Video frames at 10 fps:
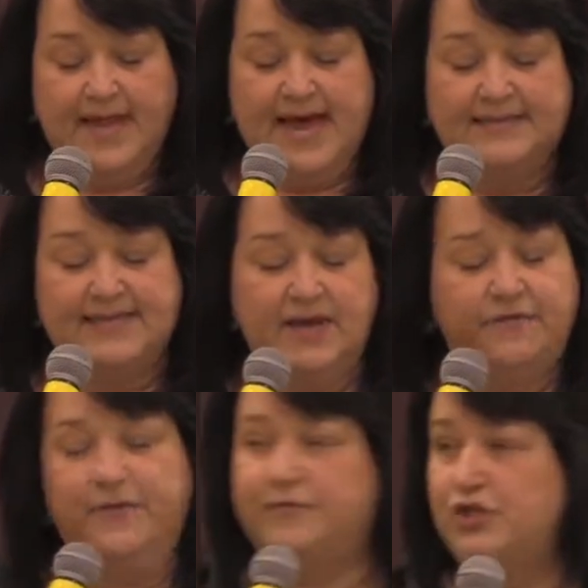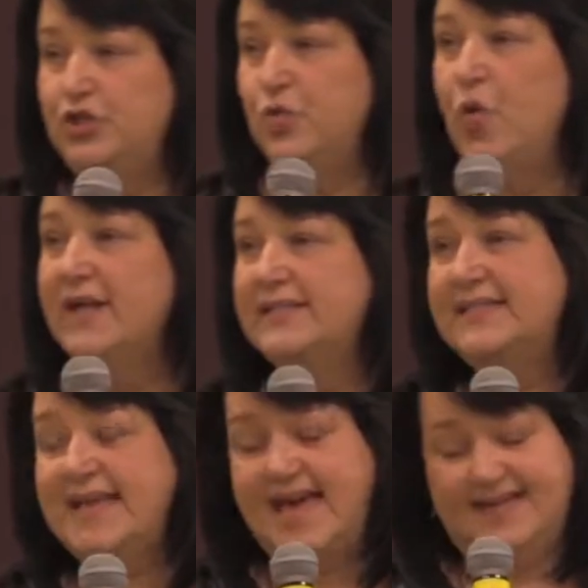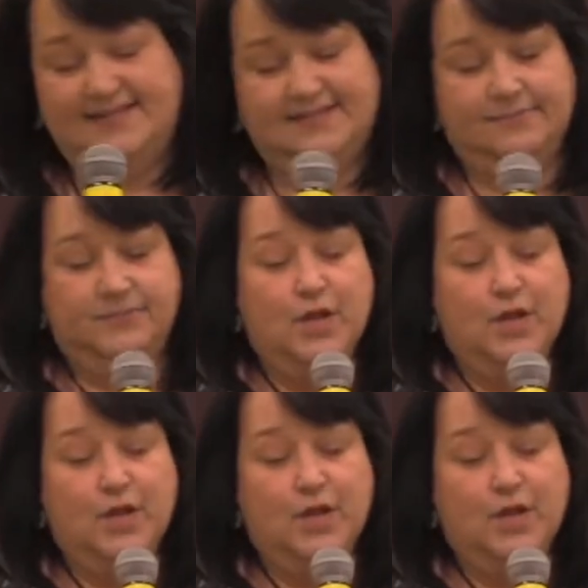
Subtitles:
Isaiah 52:1 says,